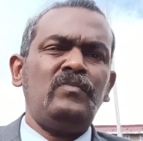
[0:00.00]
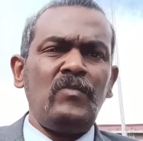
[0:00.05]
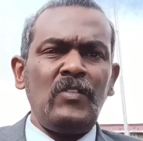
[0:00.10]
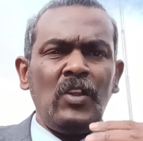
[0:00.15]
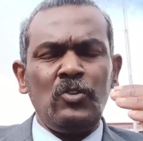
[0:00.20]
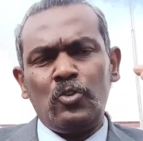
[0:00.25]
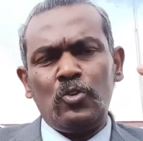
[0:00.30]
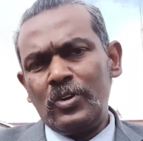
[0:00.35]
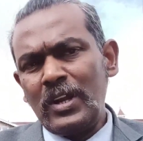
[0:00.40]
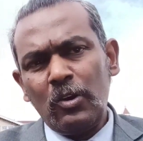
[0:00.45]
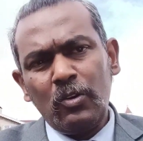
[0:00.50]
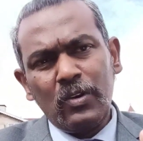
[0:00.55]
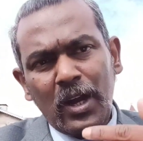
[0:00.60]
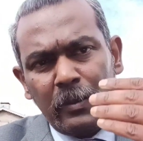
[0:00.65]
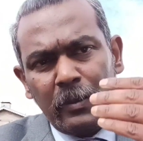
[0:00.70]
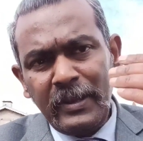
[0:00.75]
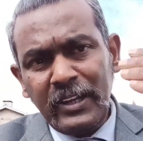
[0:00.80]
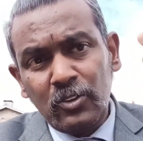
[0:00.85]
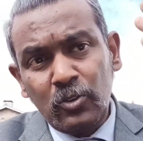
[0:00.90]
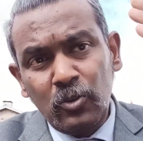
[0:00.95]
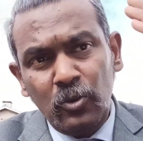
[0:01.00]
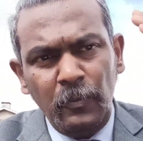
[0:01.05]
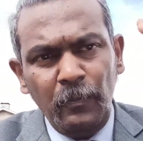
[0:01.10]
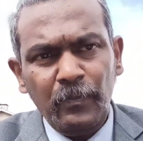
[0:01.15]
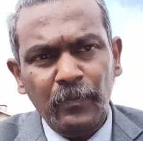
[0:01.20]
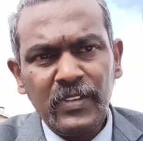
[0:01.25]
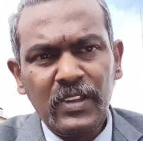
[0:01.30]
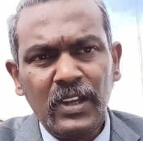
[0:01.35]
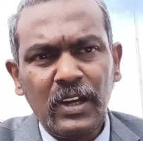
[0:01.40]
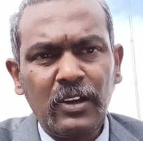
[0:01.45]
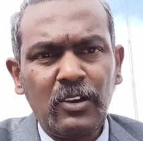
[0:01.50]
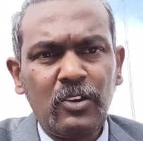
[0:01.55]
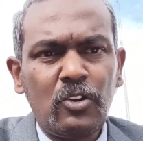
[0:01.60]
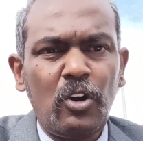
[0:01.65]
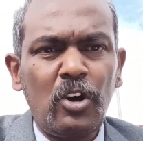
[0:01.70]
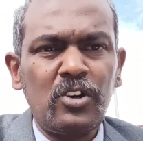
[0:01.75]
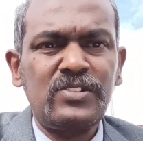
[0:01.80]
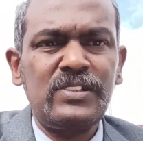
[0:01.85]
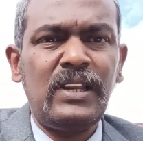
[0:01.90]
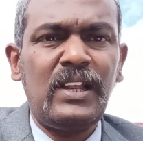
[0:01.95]
So now coming to the
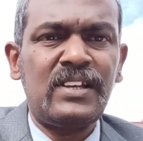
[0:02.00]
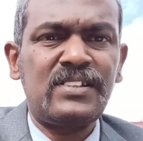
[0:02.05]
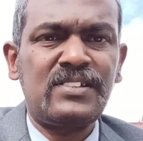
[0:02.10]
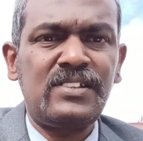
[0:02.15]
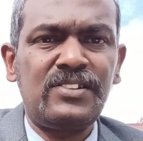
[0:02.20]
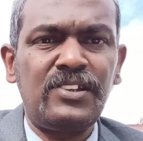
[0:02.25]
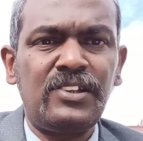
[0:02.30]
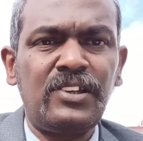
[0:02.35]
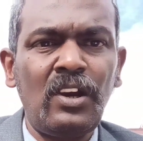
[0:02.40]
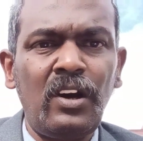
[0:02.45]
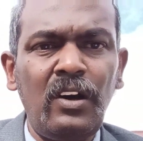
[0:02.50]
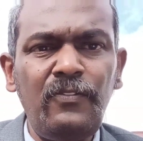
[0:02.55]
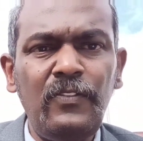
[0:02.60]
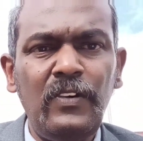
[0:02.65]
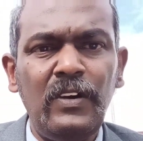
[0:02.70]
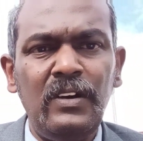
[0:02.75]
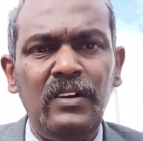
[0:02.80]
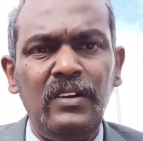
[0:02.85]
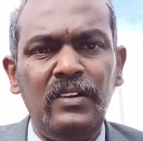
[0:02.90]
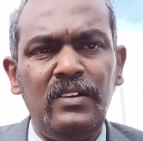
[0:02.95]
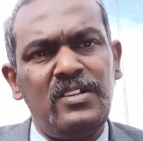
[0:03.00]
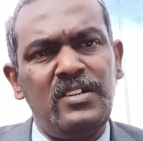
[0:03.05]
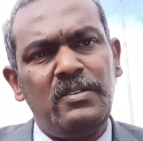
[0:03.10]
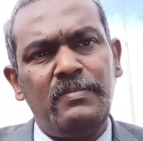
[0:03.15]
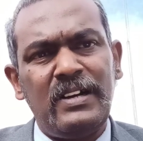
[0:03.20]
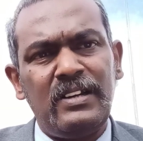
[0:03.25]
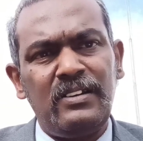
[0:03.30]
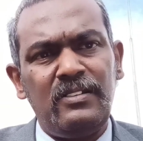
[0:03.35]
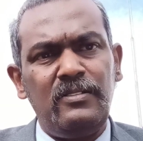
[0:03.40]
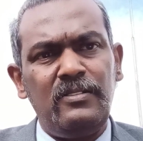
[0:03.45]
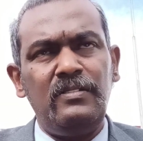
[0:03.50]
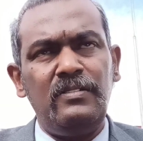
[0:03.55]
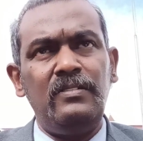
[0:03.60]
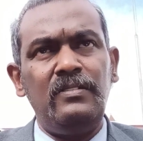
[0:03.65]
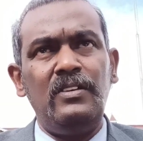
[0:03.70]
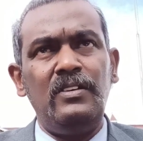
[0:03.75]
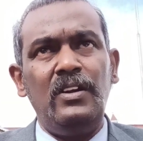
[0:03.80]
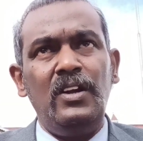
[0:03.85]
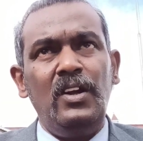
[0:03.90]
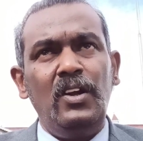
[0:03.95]
cross elasticity of demand.
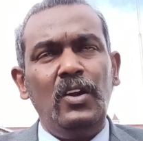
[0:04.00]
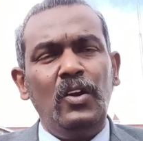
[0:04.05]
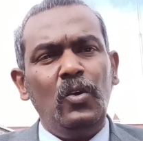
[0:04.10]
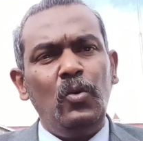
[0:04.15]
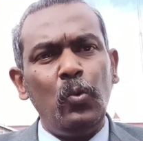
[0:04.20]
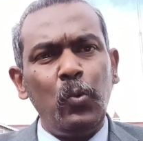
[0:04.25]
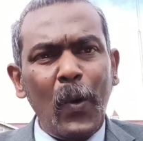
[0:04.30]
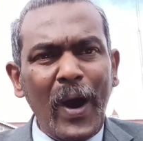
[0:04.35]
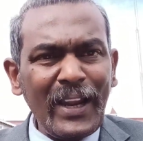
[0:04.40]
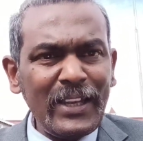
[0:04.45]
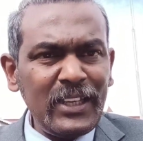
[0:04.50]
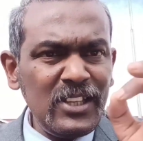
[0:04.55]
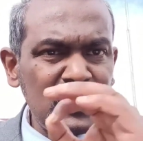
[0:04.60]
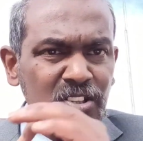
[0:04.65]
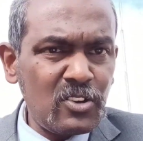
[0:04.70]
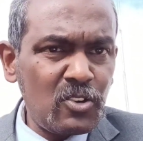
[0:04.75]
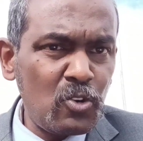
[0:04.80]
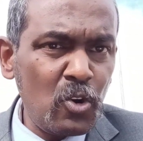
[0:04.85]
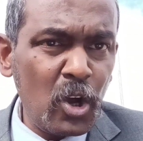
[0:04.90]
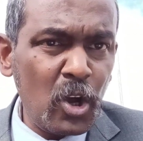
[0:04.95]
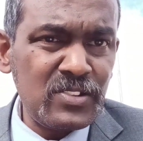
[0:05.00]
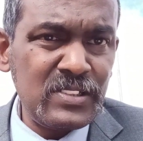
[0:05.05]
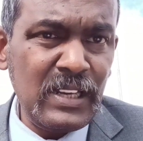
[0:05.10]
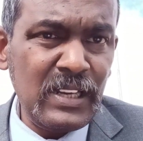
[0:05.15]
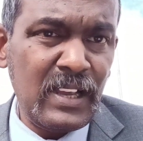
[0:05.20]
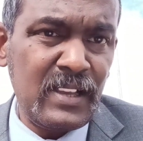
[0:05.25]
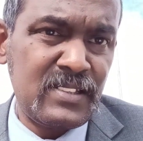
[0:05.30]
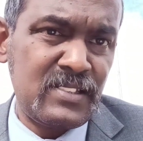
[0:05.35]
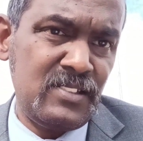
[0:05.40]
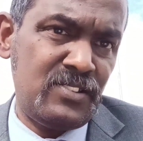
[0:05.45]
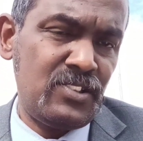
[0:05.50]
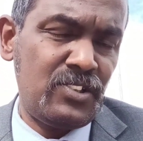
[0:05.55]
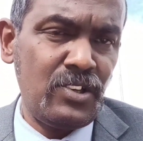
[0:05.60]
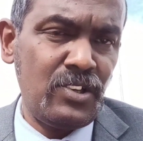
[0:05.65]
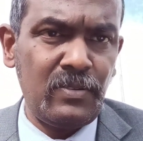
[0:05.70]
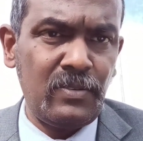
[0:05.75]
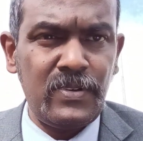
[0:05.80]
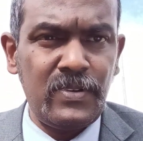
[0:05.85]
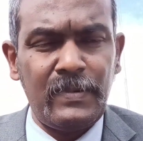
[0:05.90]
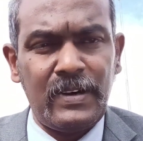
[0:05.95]
What is cross elasticity
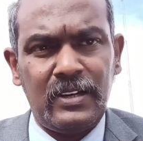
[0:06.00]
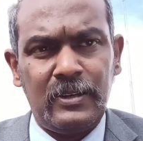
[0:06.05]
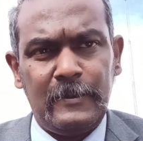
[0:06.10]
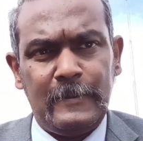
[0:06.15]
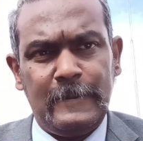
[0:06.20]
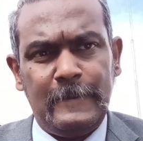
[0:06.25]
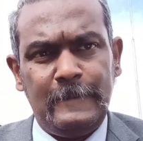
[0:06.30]
of demand?